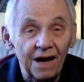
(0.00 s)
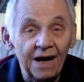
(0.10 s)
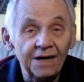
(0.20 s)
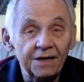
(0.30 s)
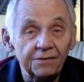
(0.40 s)

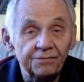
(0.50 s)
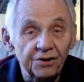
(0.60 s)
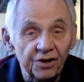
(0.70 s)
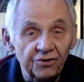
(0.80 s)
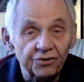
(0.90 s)
any
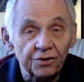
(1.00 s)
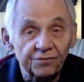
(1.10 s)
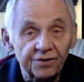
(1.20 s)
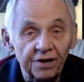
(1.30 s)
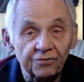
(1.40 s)
definition of
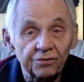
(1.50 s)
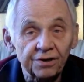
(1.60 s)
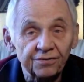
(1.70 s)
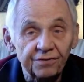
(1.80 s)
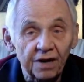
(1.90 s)
sexual
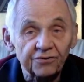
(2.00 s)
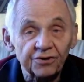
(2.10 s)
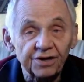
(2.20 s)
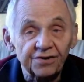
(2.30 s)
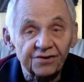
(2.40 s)

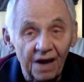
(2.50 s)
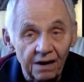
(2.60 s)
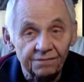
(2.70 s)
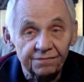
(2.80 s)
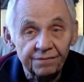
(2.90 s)
dysfunction
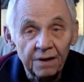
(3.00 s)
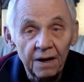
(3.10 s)
itself